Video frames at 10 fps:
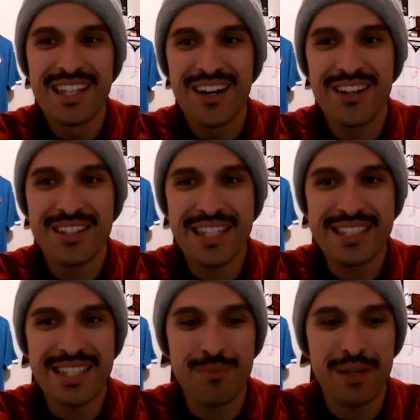all the things
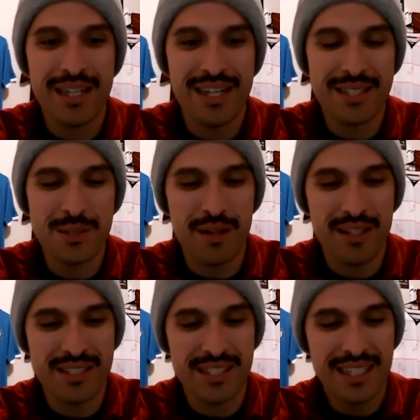that I'm getting out of this
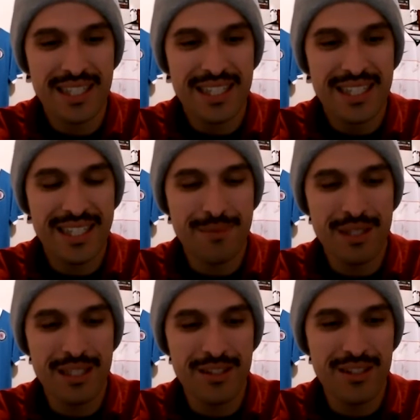box. And
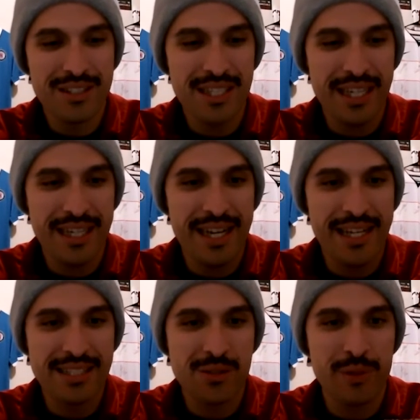then it looks like
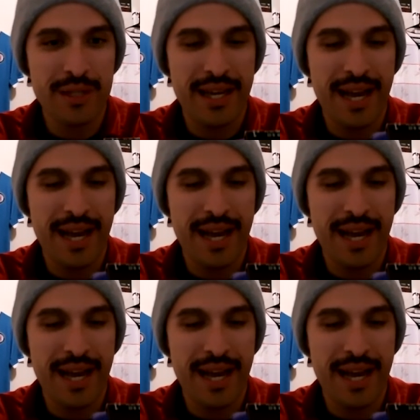next we